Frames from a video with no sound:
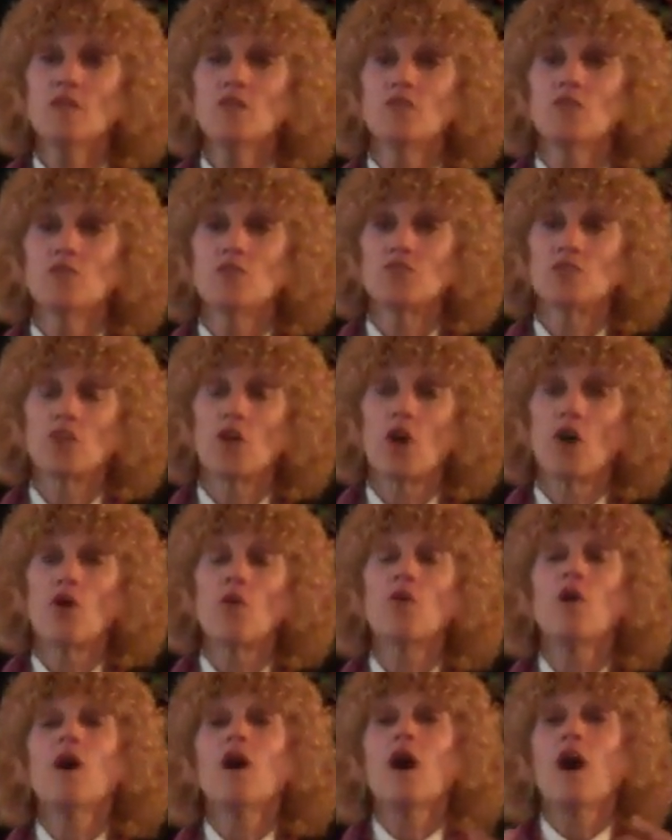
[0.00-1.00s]
So,
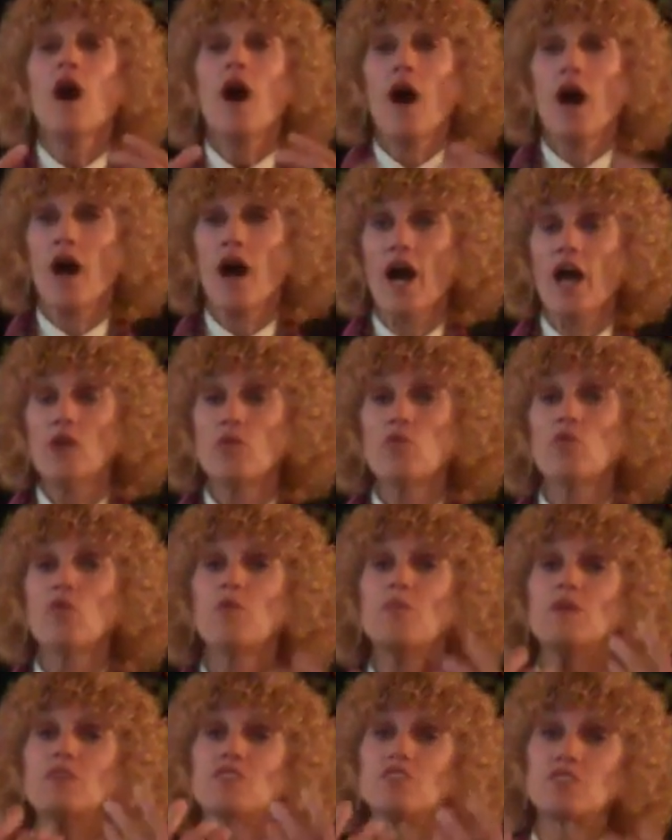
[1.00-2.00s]
I will
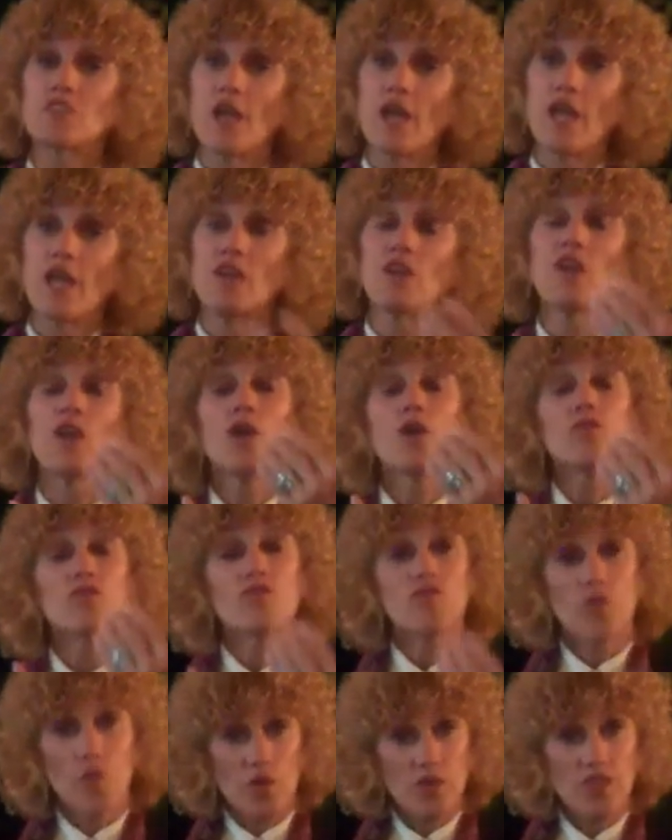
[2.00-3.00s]
be saying
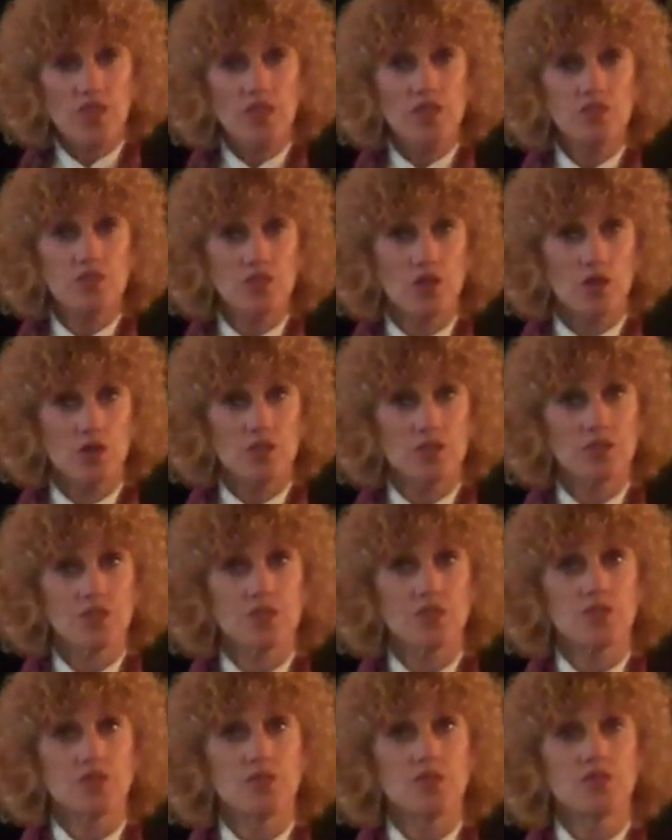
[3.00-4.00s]
for the adult
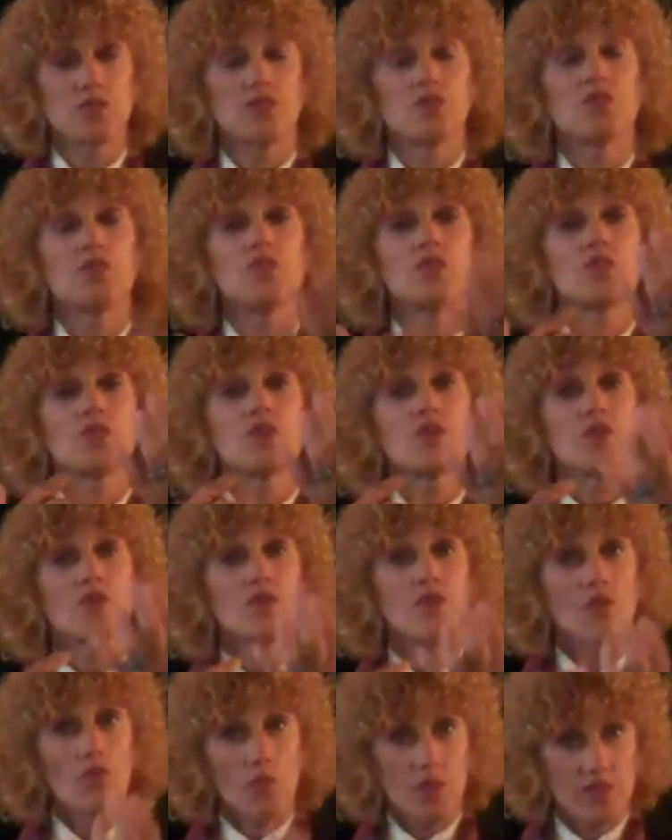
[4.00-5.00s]

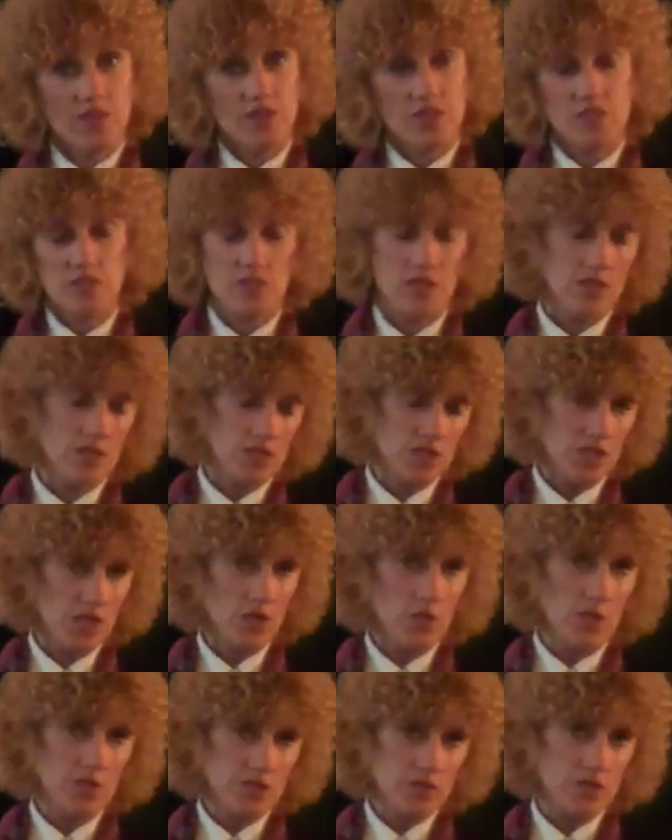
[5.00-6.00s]
what the
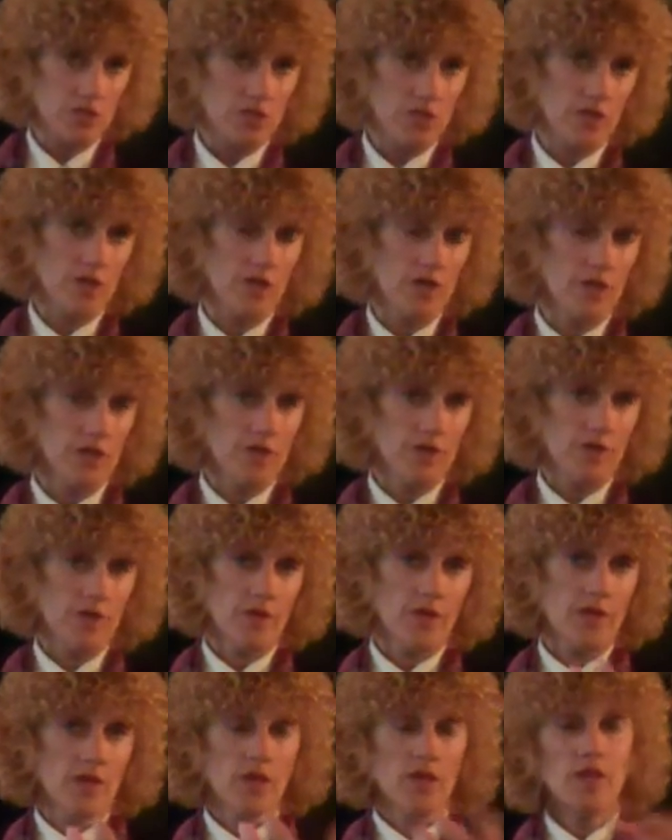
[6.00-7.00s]
sequences are.
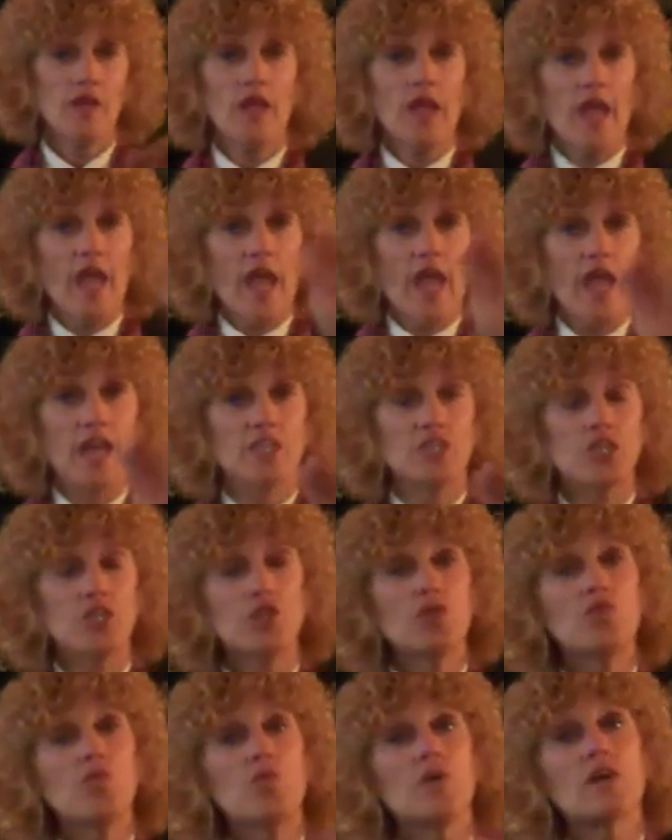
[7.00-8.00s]
And
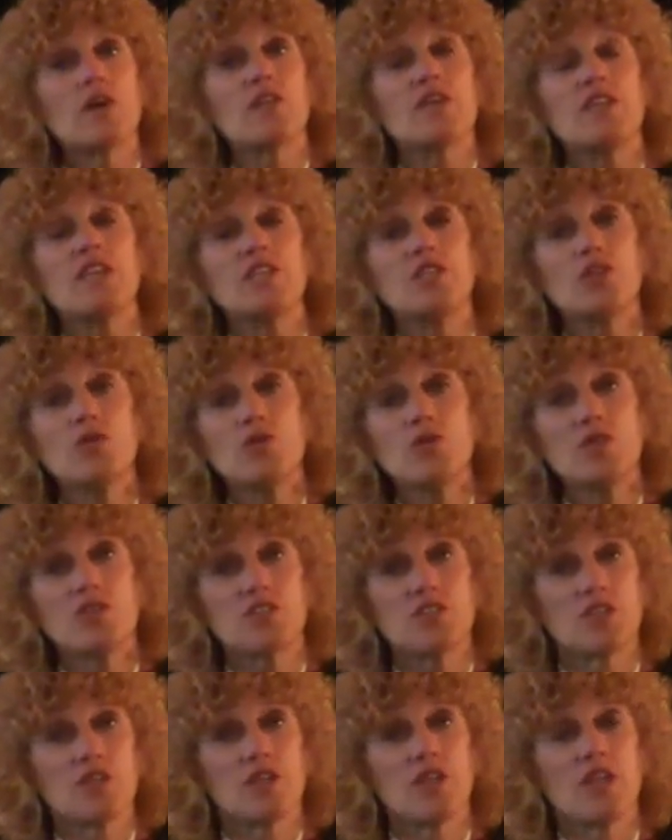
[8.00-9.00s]
you will, in
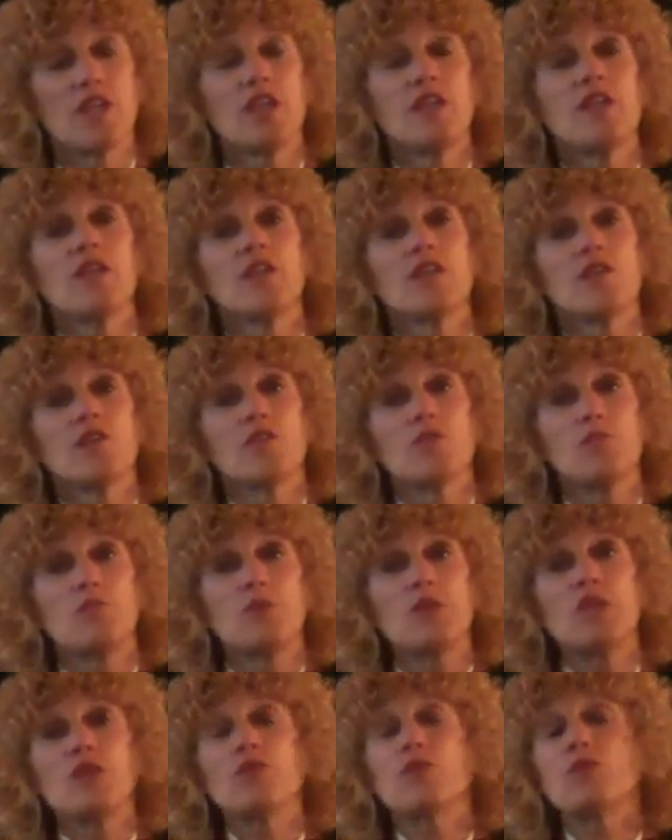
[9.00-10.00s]
unison,
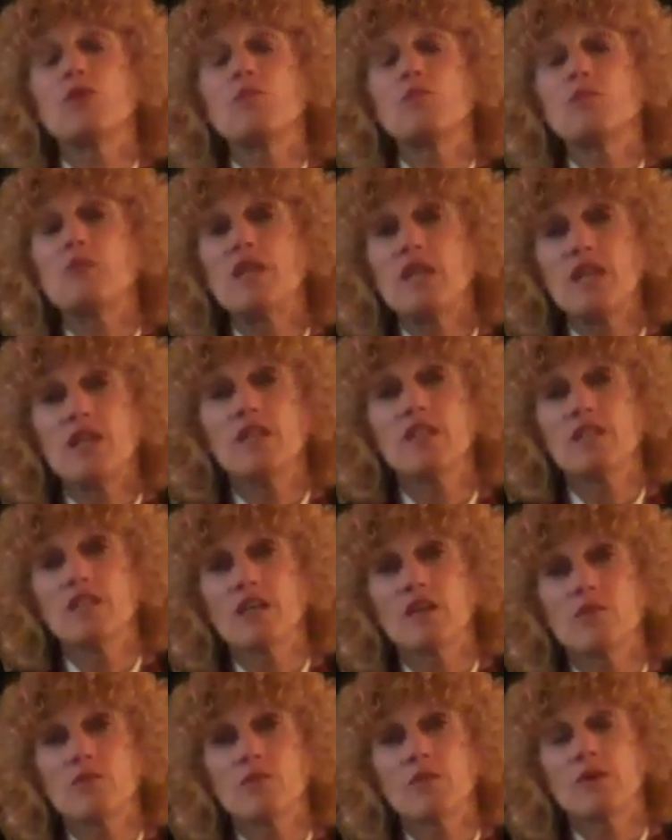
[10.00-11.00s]
be repeating
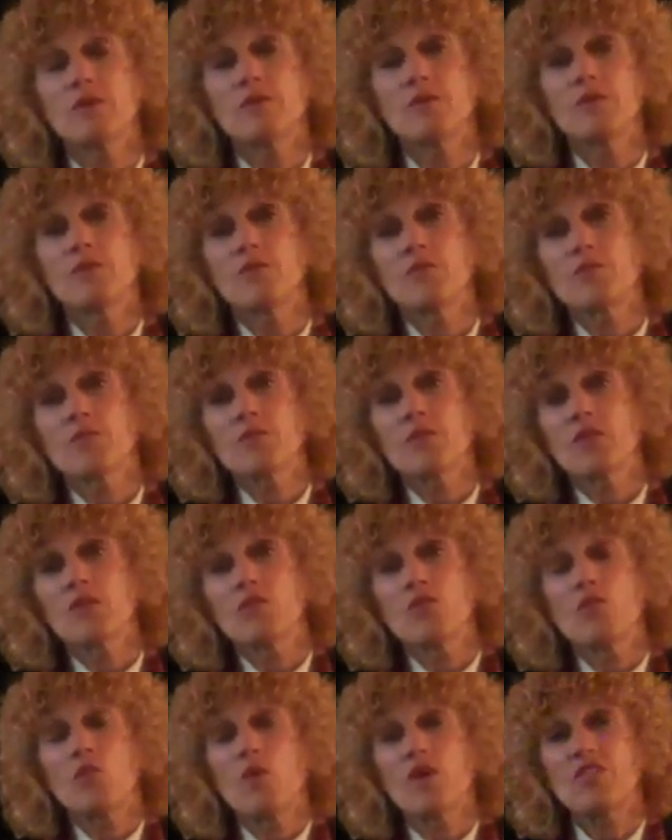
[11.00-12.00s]
them
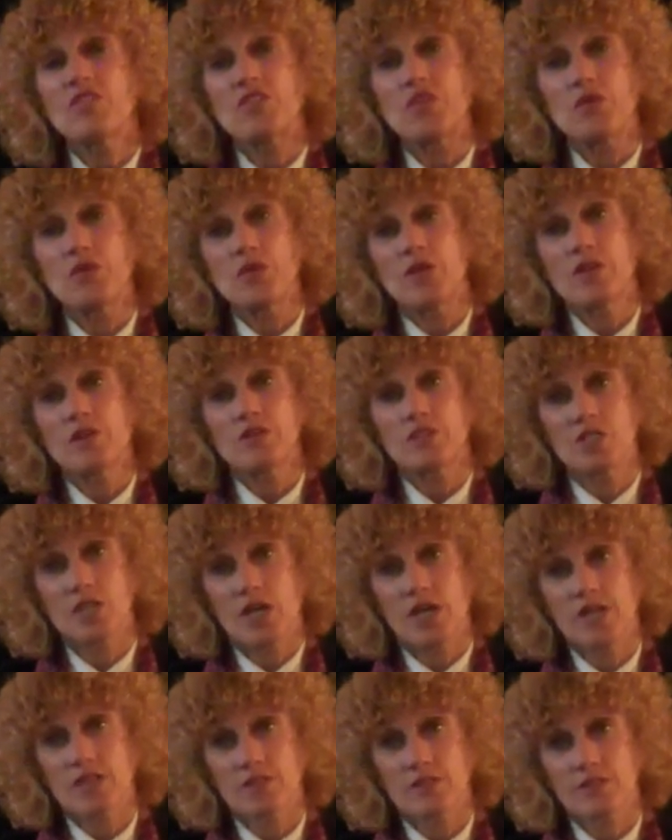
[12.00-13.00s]
with your inner
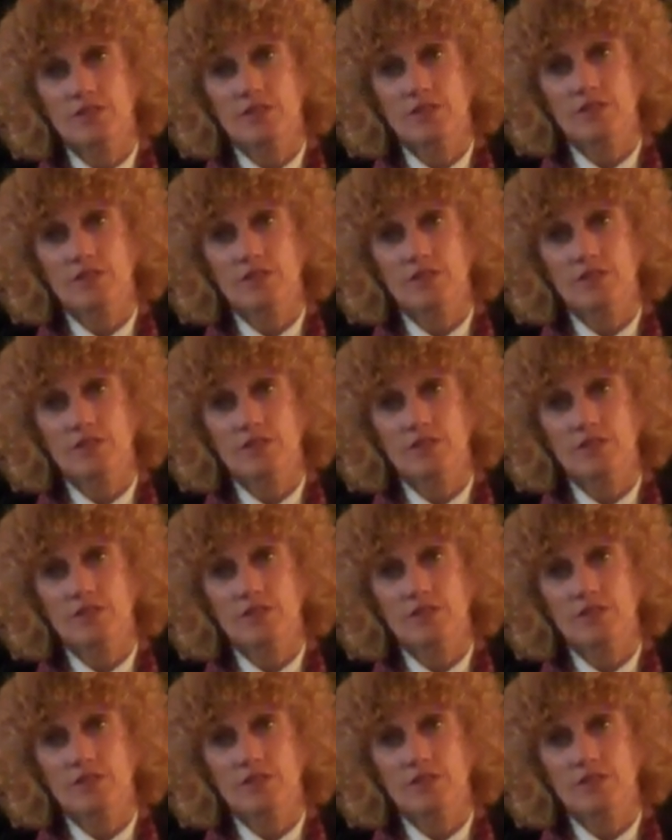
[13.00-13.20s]
child.